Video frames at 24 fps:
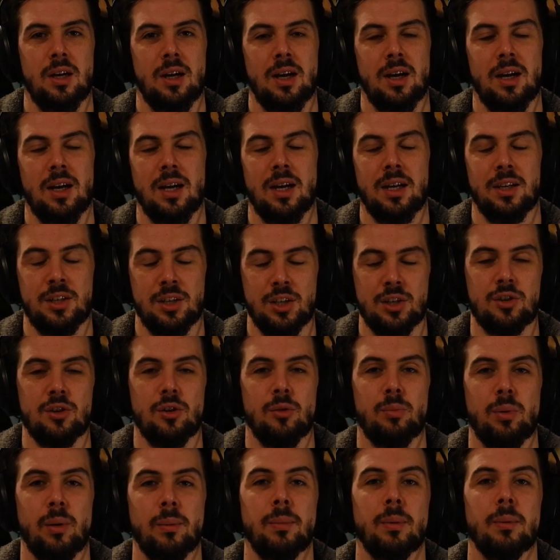uh,
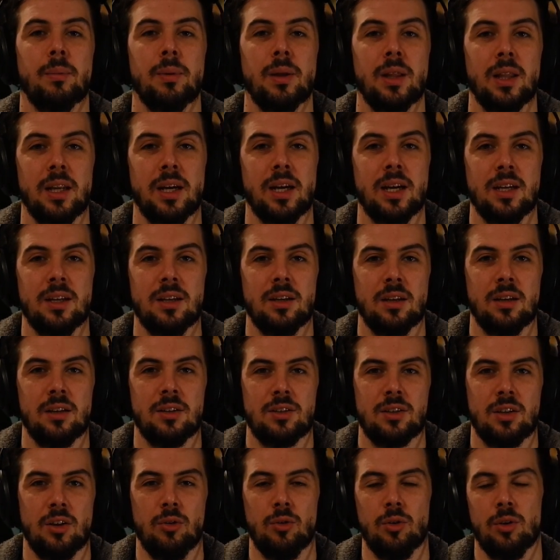additional probabilities
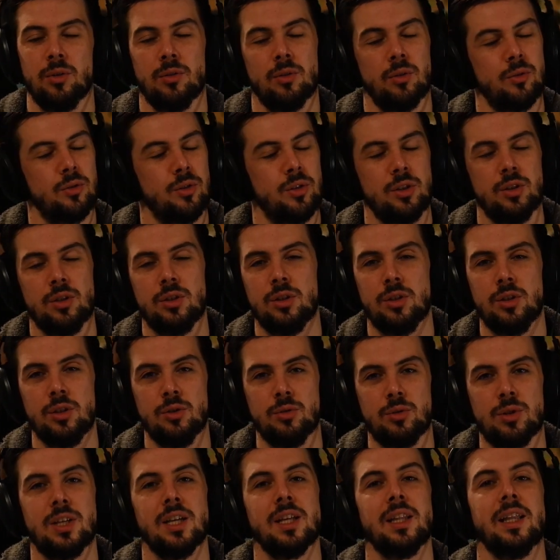or, or
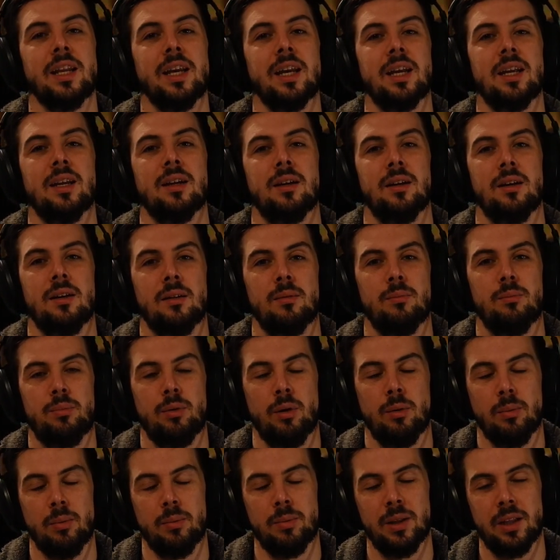utility
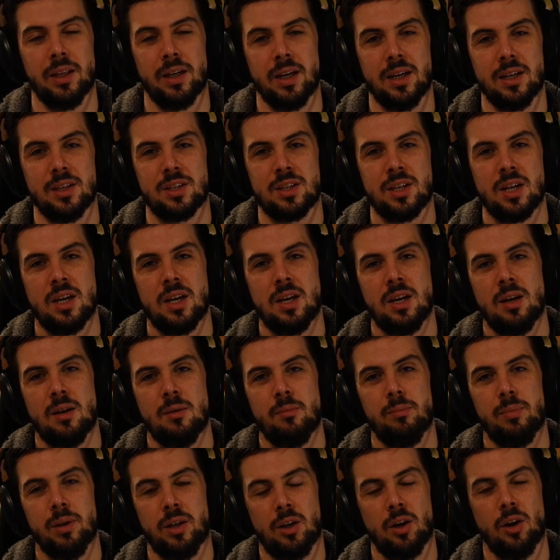probabilities
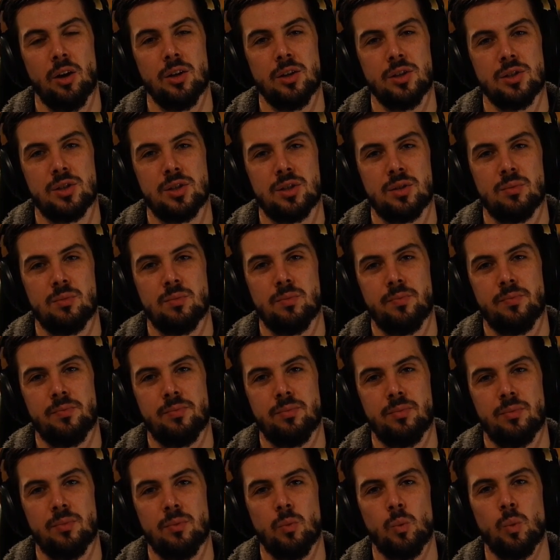because
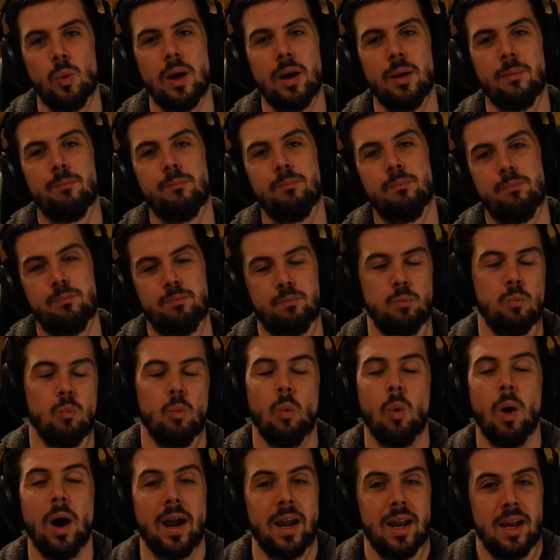we're
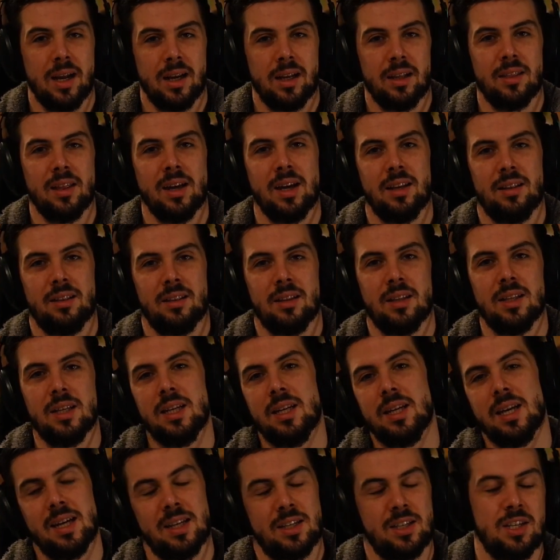weighing that the
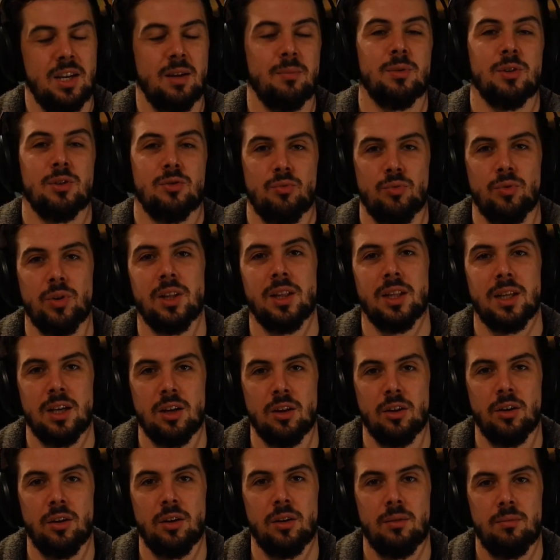next step is really
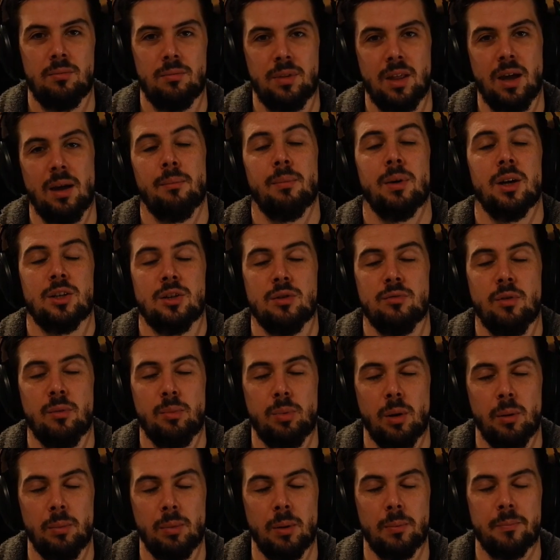not that much of a
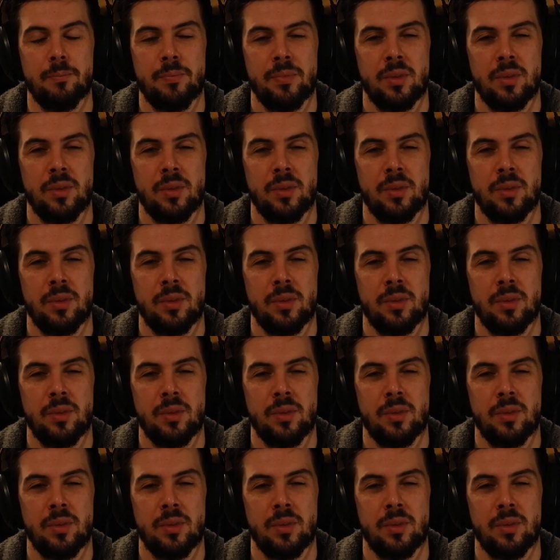problem.